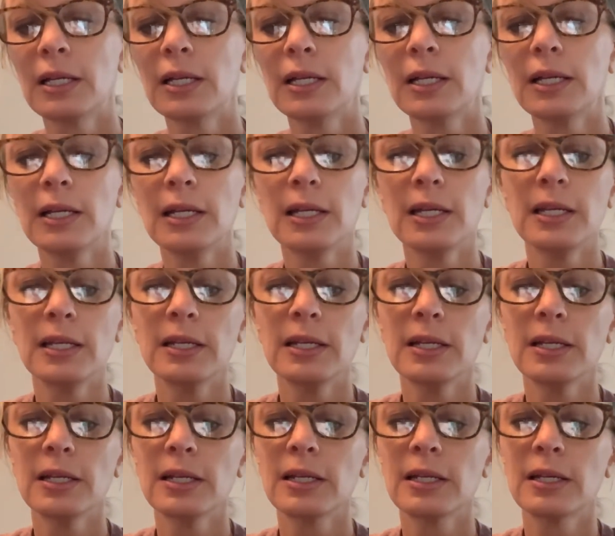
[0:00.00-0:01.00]
in,
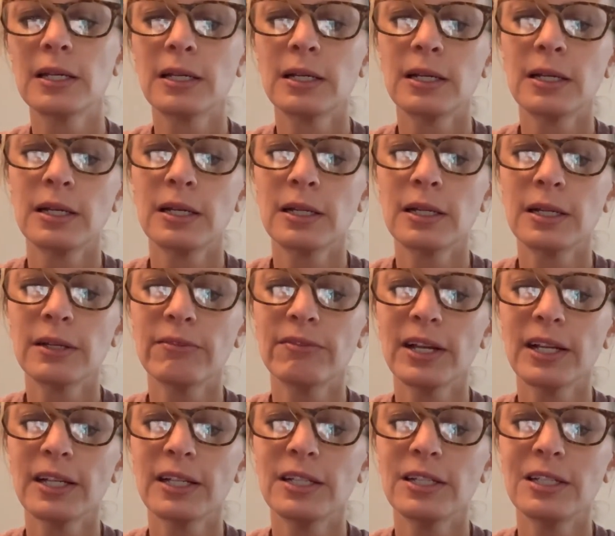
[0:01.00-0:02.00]
if I
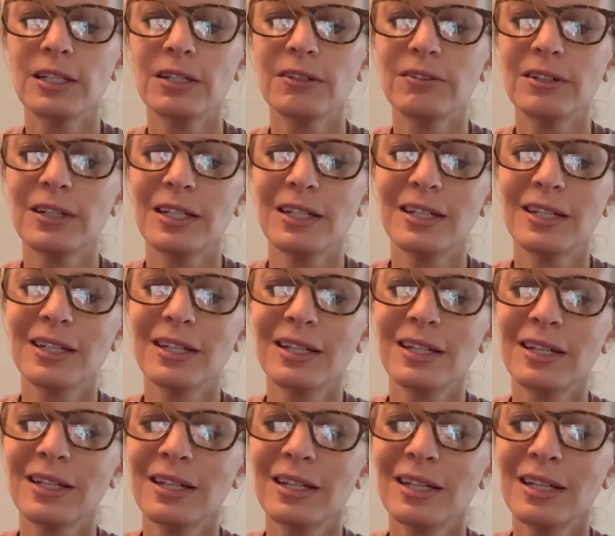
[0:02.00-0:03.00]
can do it,
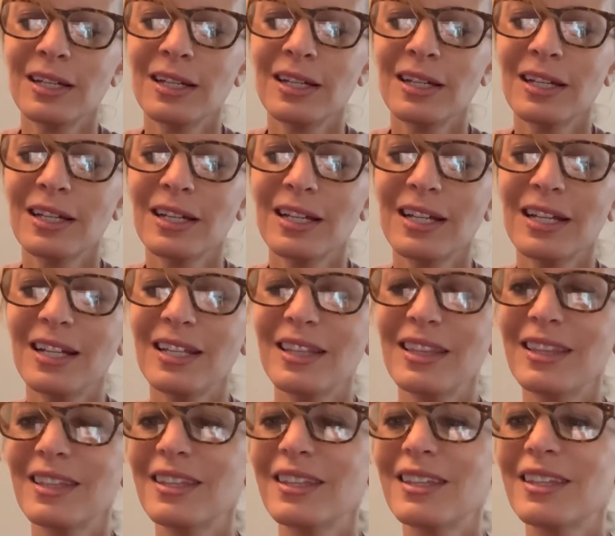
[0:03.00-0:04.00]

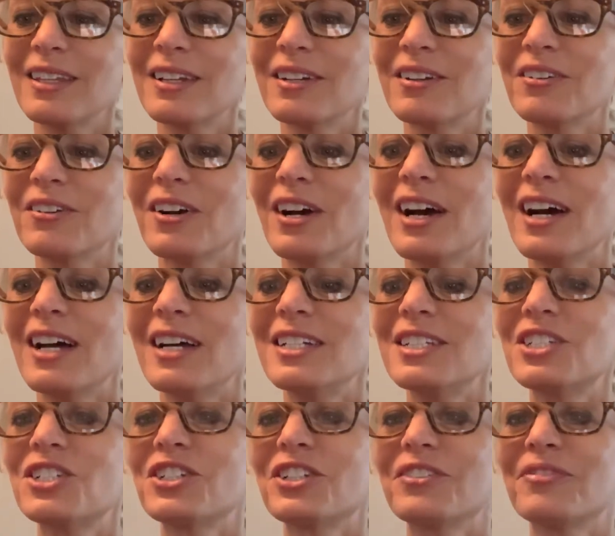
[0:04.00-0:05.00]
in the garage.